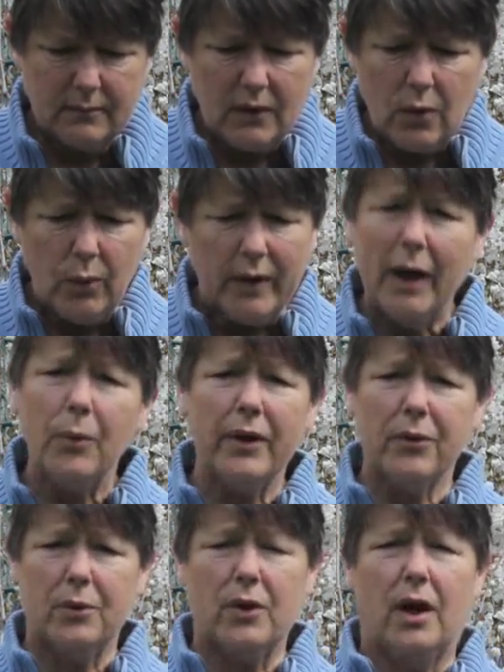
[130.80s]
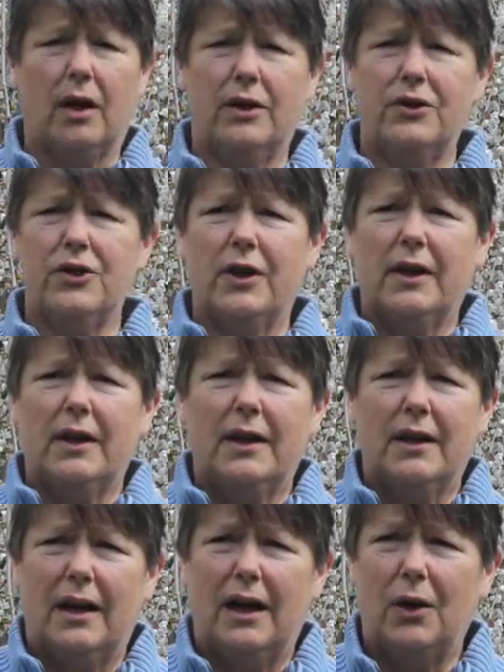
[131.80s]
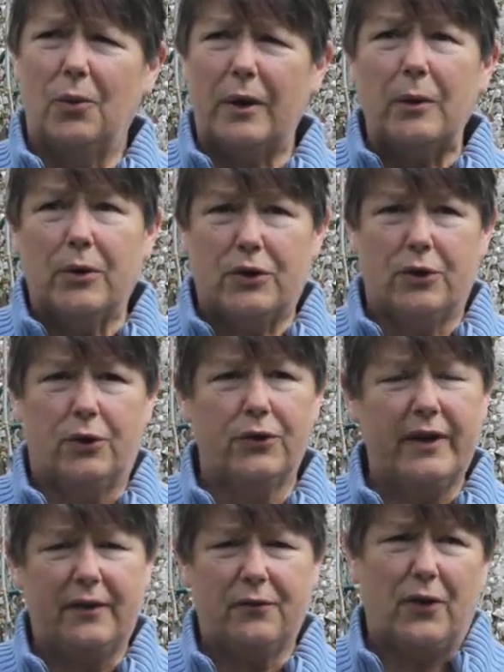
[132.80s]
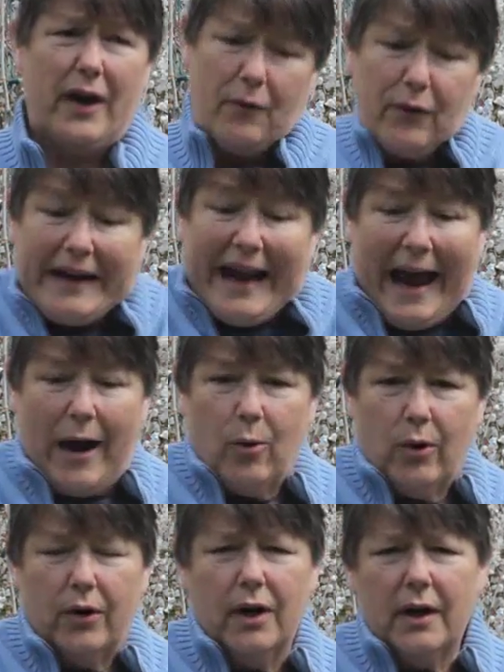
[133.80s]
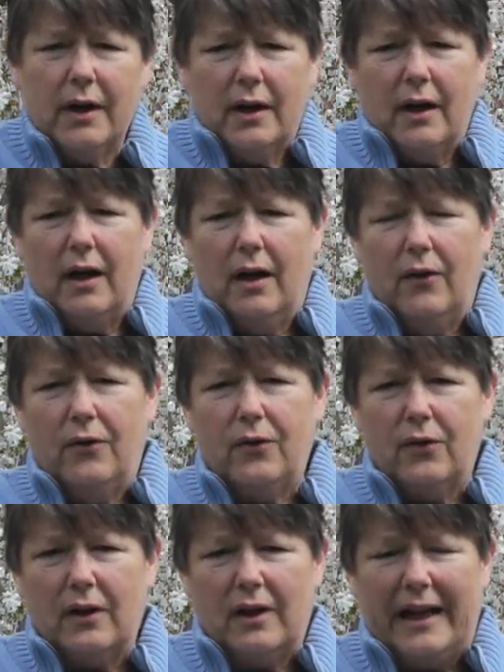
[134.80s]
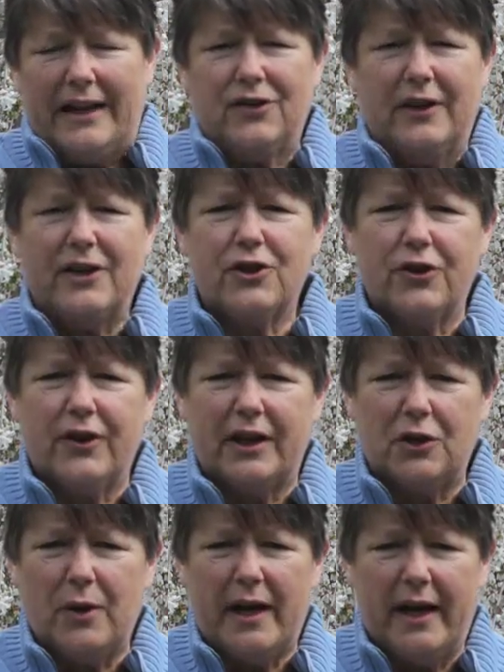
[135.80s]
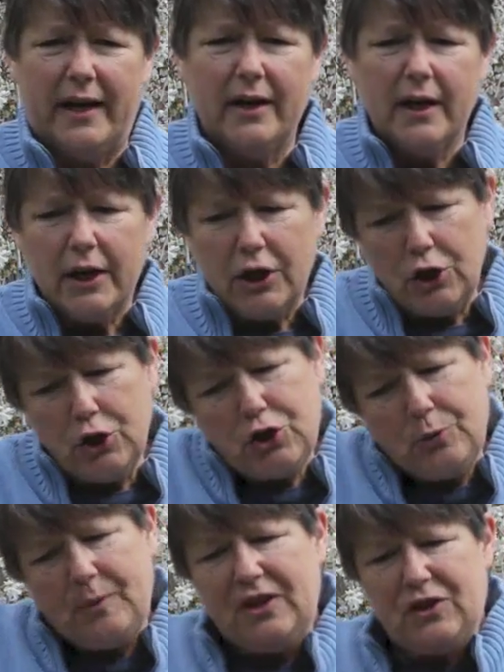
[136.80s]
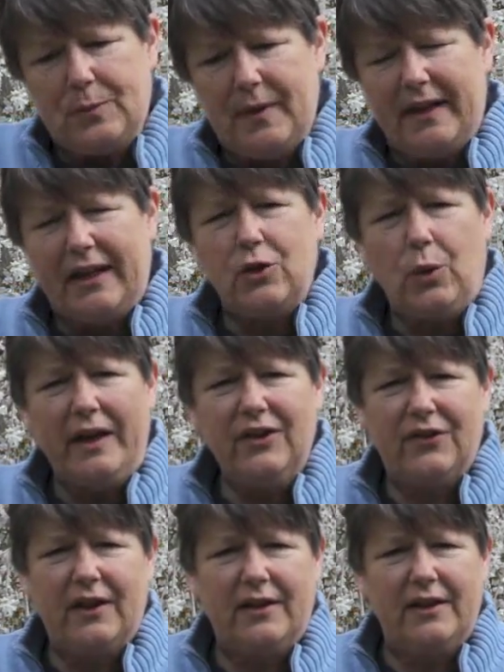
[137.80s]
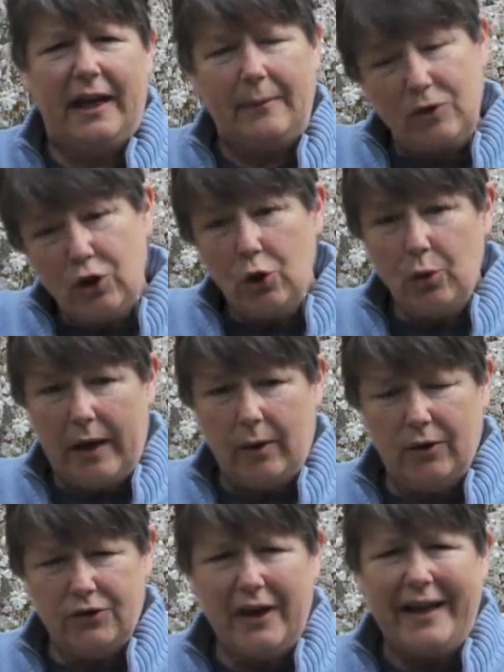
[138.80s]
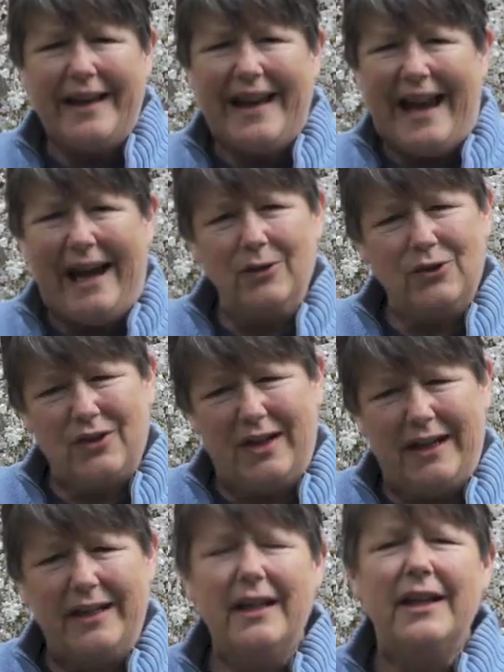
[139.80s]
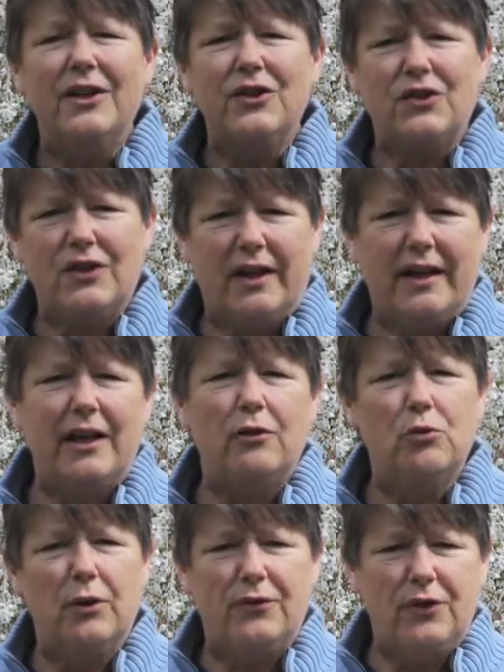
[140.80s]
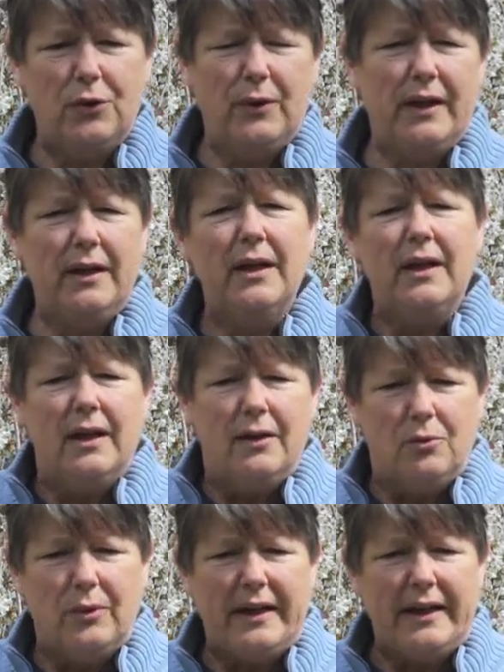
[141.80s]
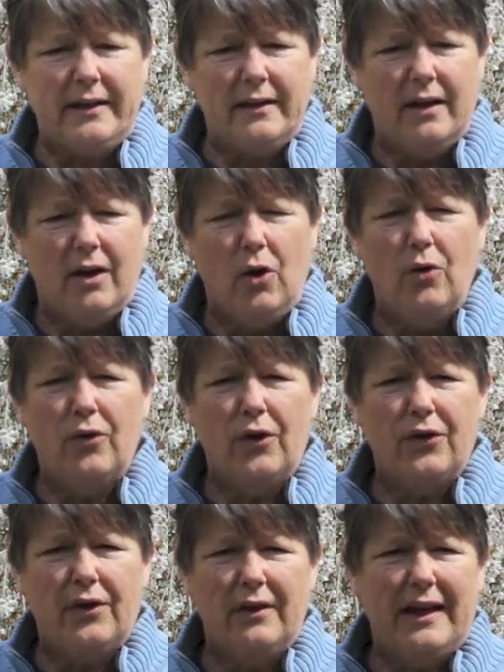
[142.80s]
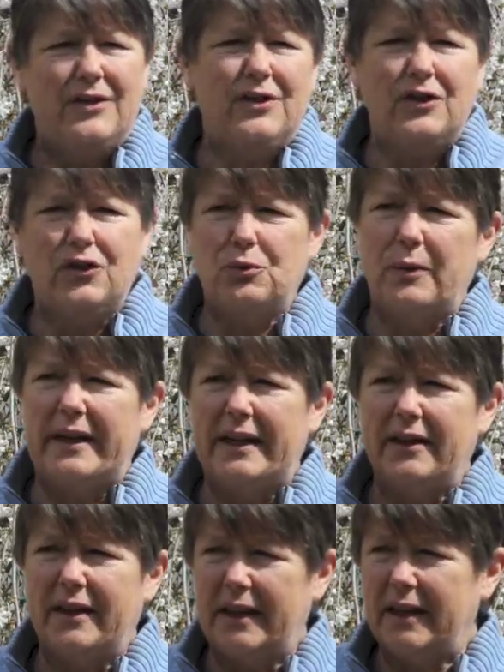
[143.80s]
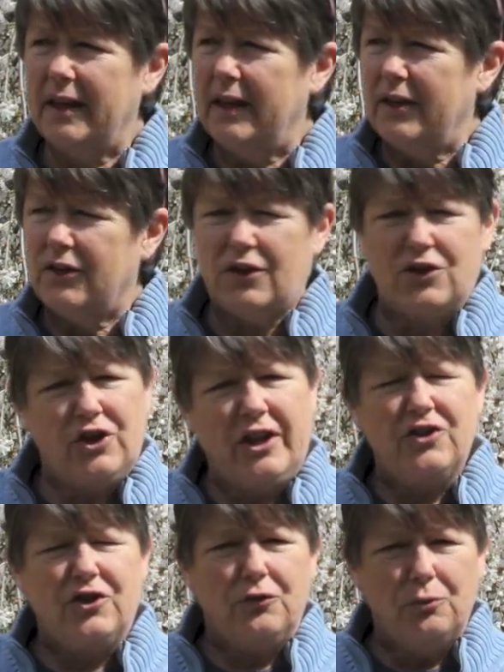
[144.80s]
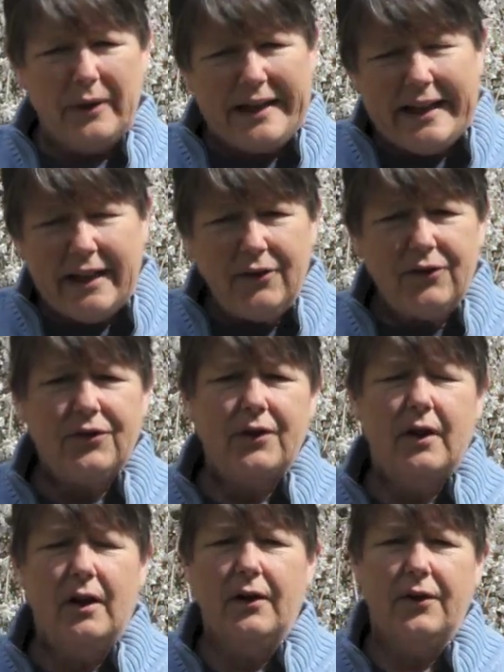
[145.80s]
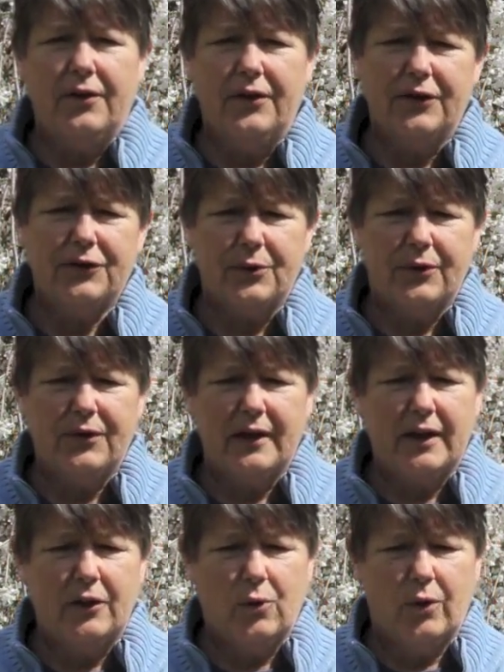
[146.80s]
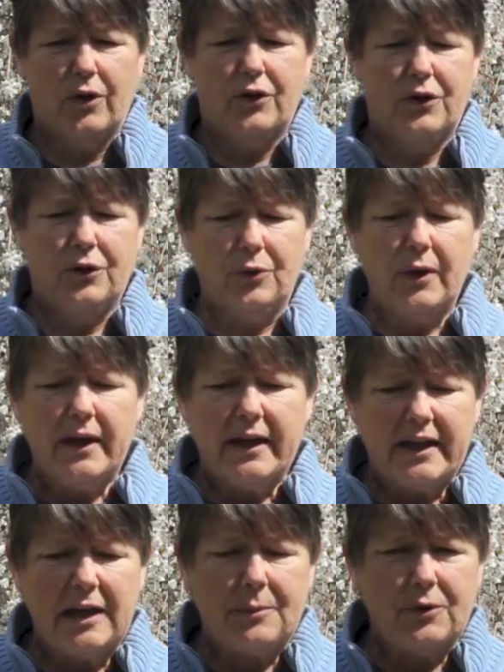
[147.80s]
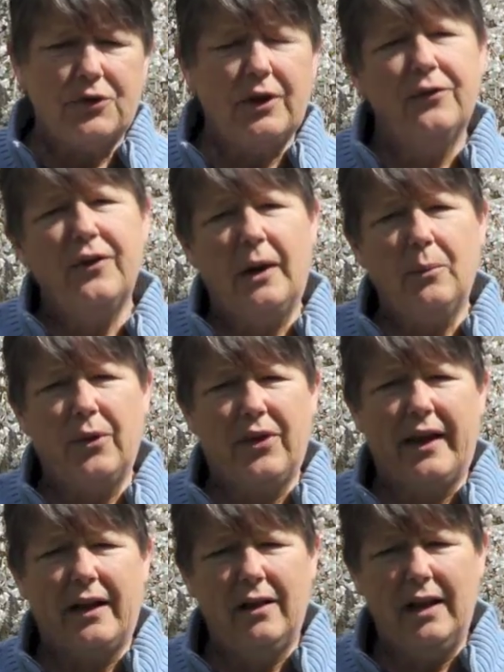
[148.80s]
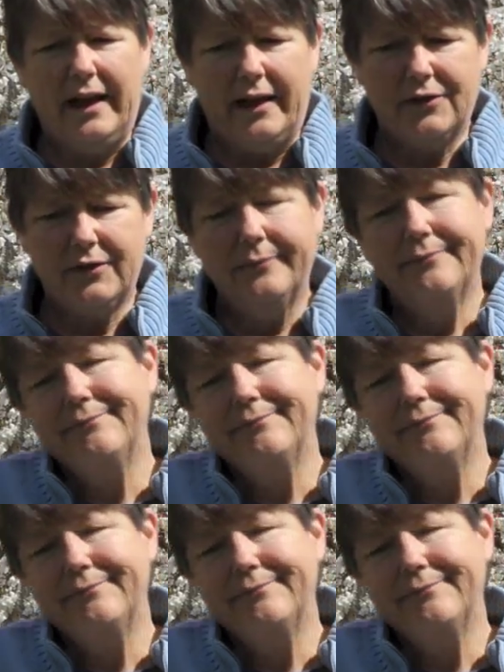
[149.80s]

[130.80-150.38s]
When I went through college, we were told that for every hour of class lecture that you had, you should be spending twice that time, 2 hours, outside studying, reviewing, reading over the lessons, reading the suggested readings, this sort of thing, in order to keep yourself up with that class.